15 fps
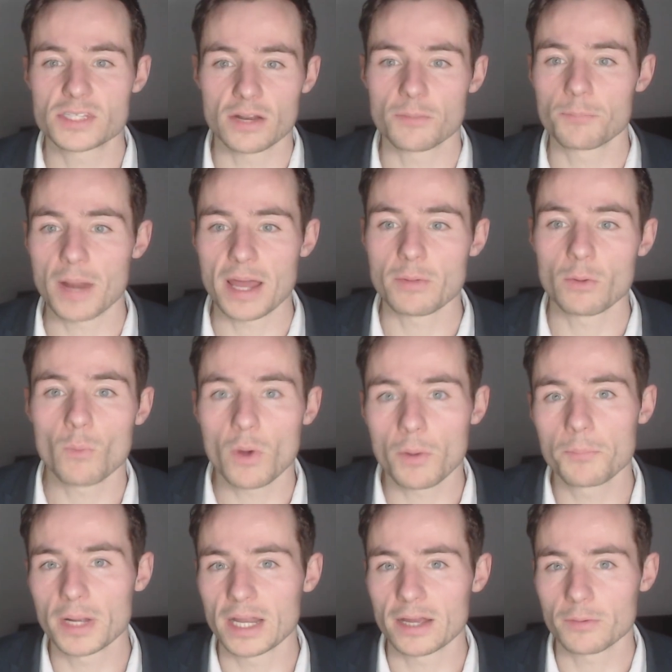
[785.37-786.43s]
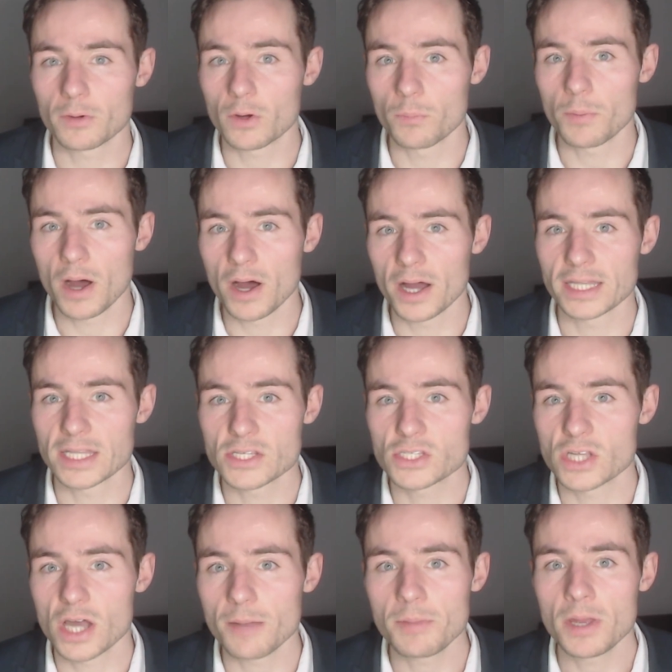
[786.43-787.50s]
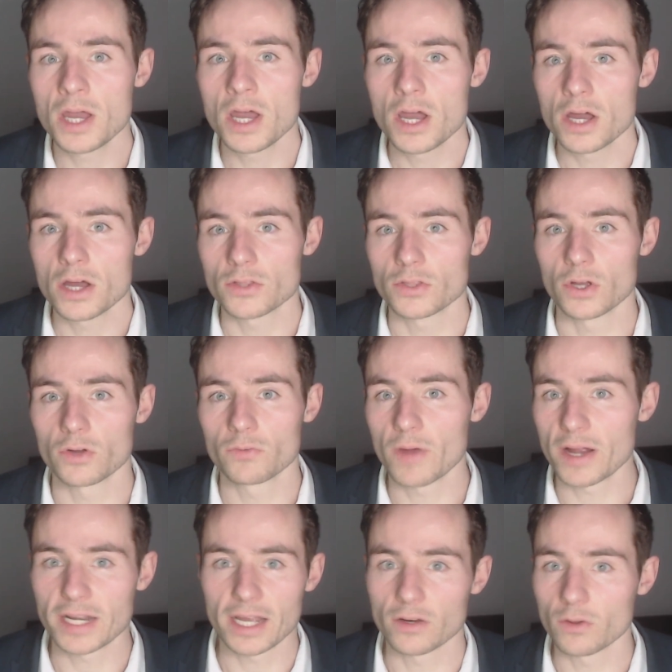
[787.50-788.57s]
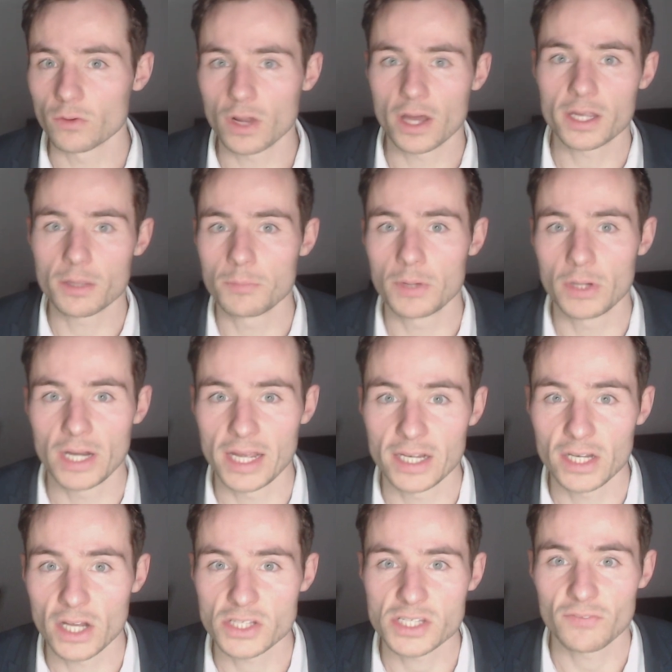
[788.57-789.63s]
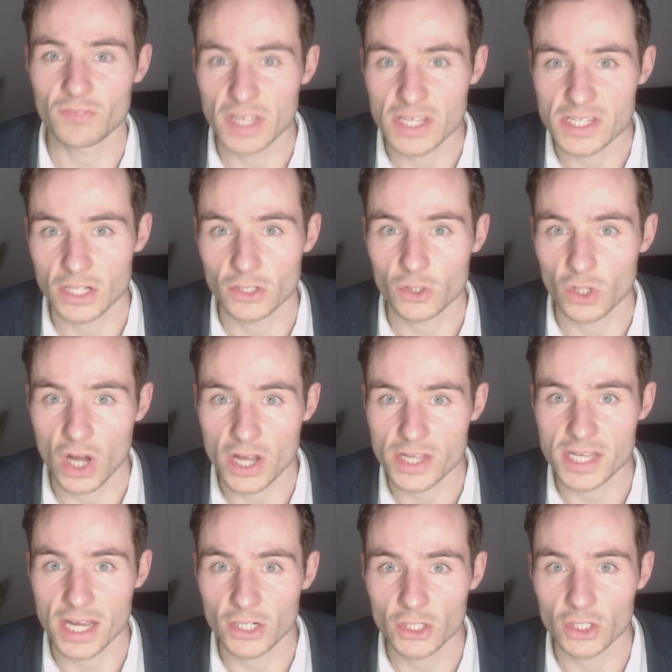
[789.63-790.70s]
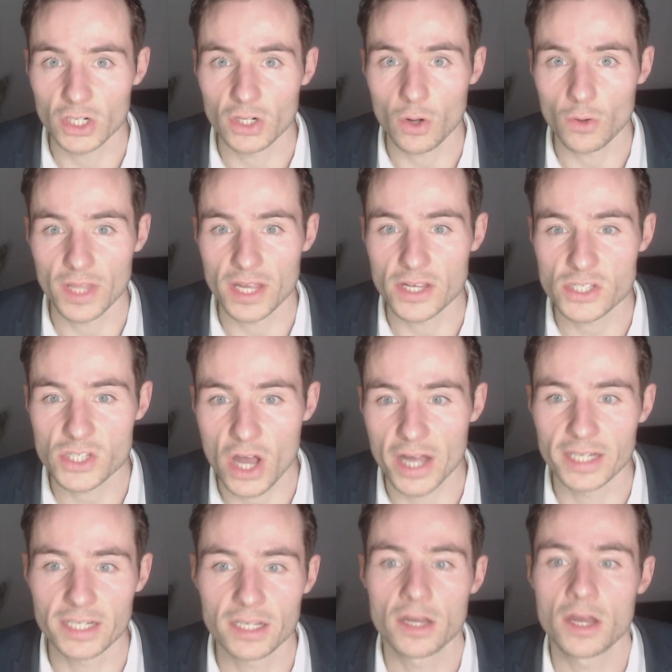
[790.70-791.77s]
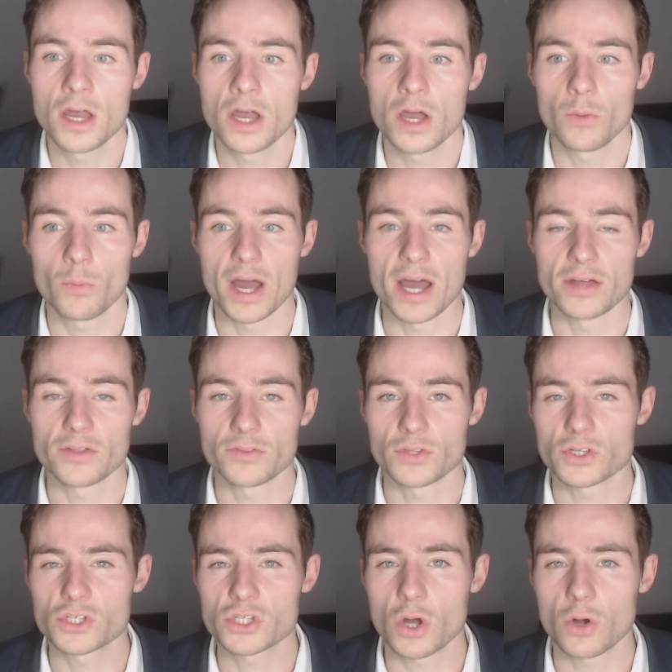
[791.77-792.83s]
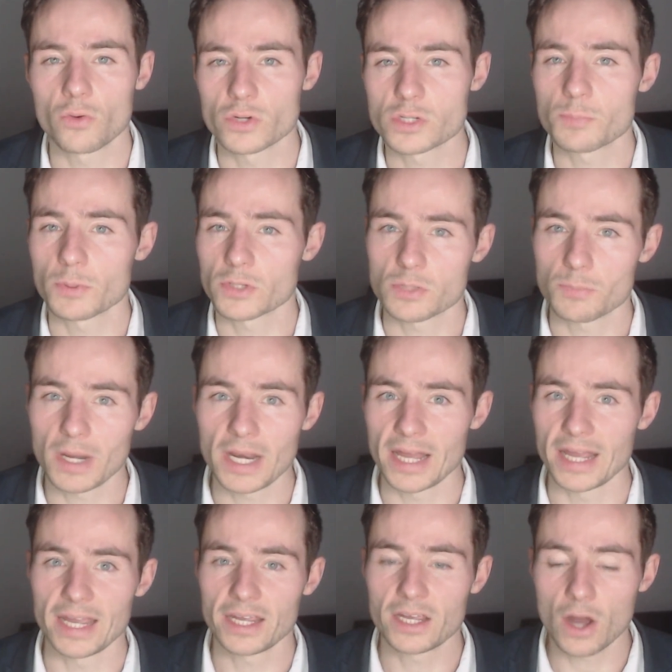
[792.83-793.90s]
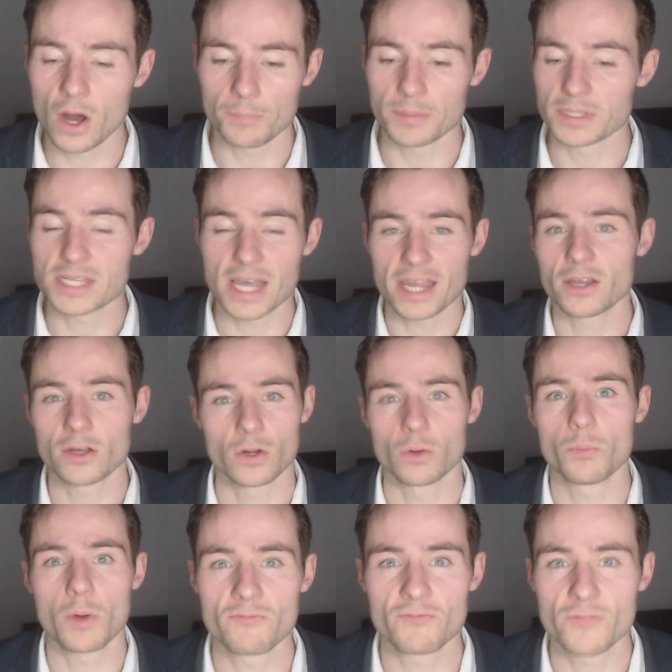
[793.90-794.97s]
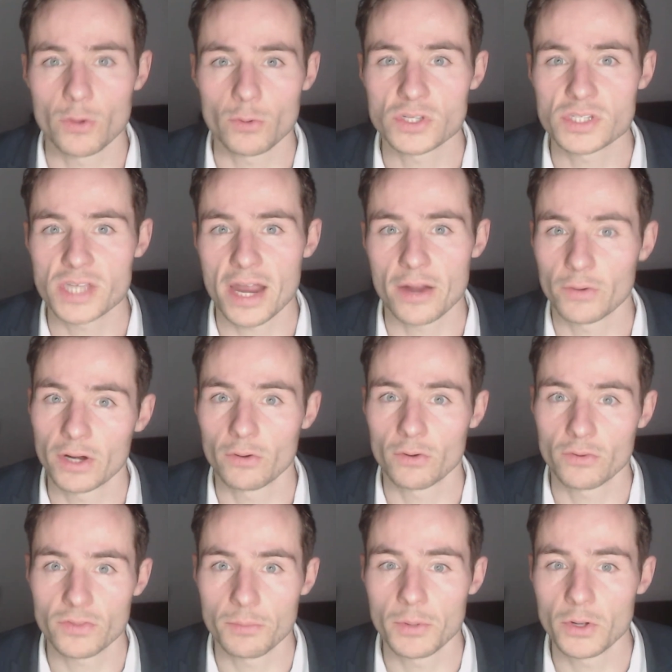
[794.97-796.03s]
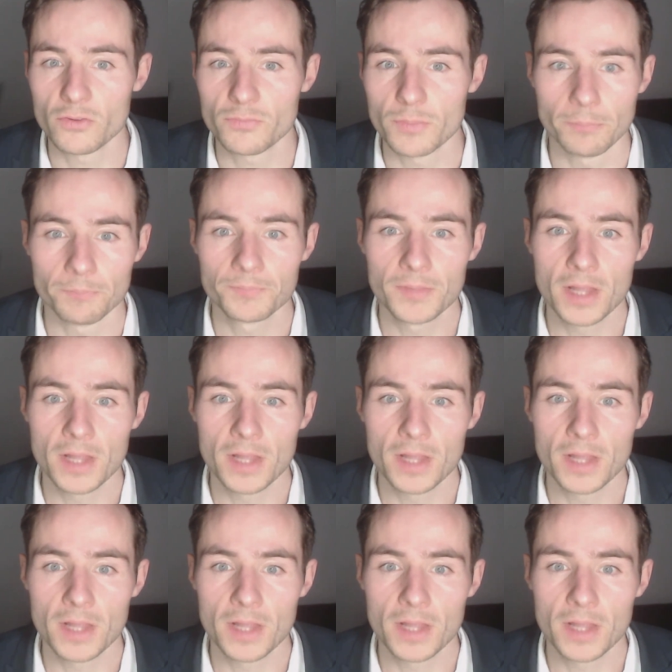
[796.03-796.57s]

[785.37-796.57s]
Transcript: of blaming one political party this time, the Reddit and online community does have decentralization on their side, where the sole responsibility can't be taken on one focus area of the movement.